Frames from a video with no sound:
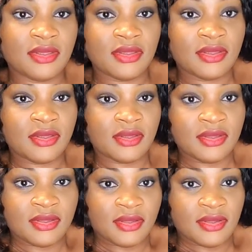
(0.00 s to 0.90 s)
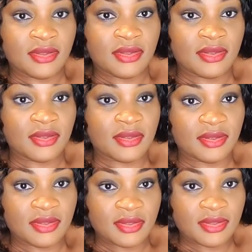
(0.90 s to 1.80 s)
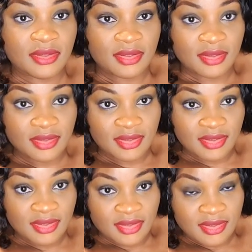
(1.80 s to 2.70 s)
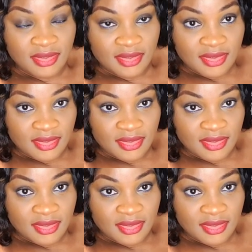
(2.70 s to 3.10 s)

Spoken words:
(no one is talking)